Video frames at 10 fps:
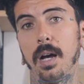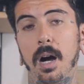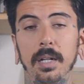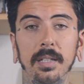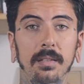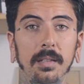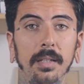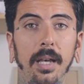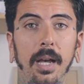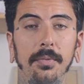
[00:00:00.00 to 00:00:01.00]

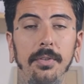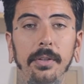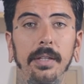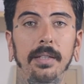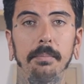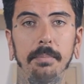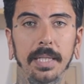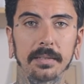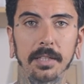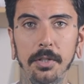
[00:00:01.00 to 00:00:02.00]
Honestly, I feel like the
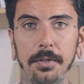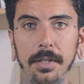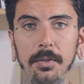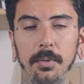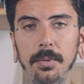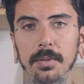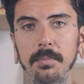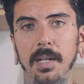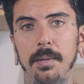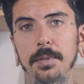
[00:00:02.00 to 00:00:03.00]
best thing you can do
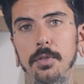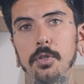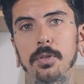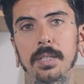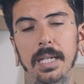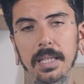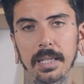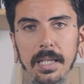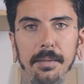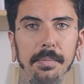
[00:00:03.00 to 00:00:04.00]
sometimes is just kind
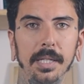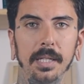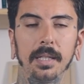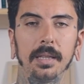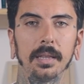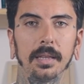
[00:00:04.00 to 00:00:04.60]
of let it be,